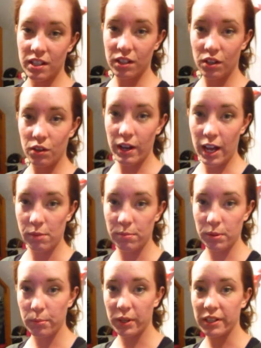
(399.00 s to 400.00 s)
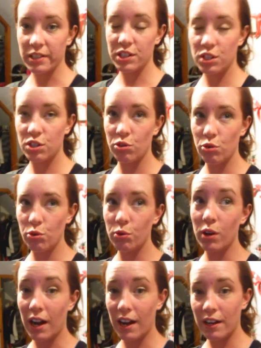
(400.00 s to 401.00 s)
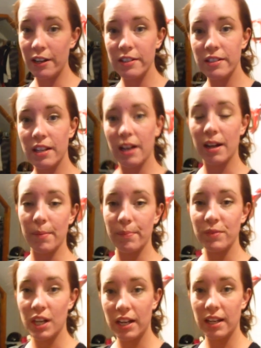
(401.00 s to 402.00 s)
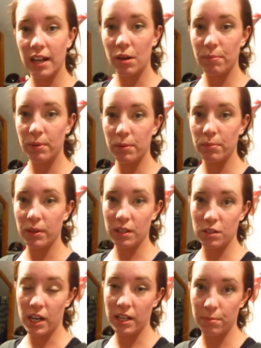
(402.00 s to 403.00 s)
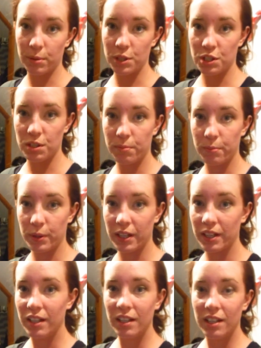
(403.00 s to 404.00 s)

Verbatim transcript: gonna go help him because two cars um, tried to help him, like tried to push him, but